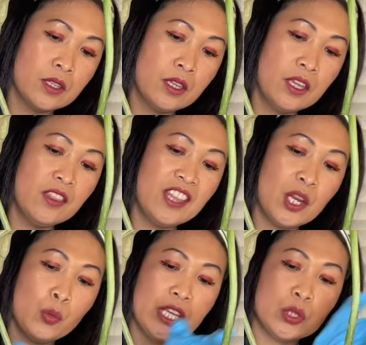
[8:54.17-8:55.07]
In that
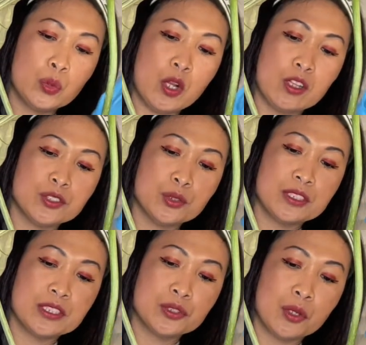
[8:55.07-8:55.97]
way, it will also
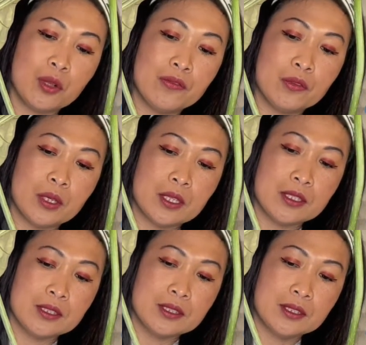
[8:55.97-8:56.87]
dissolve
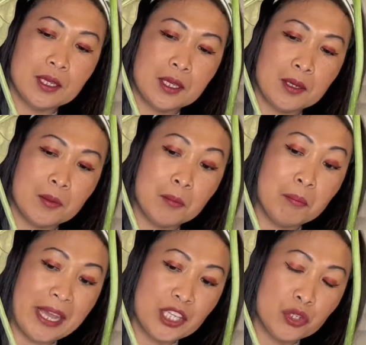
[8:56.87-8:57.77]
the
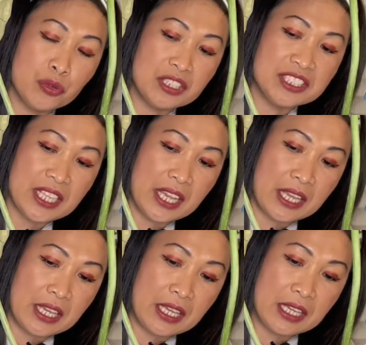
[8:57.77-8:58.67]

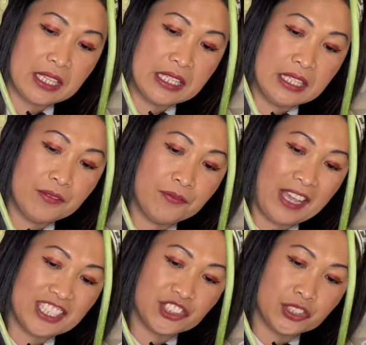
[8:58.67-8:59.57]
mycorrhizae
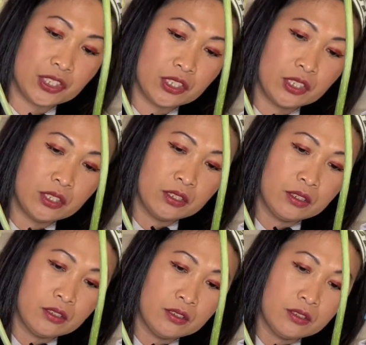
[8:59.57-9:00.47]
faster,
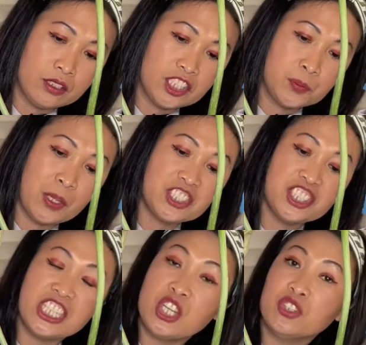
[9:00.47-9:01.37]

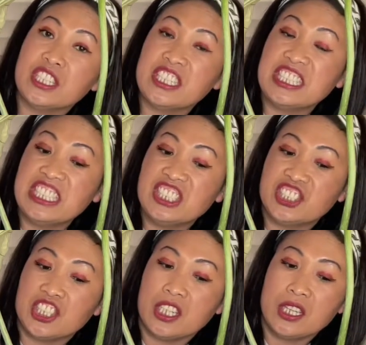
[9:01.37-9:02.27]
especially on the
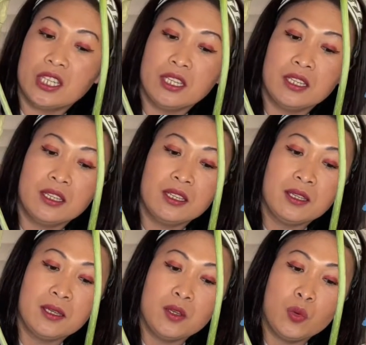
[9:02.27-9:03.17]
initial
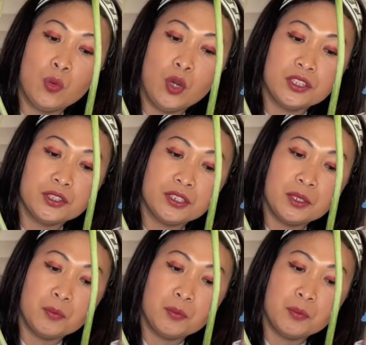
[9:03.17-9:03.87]
watering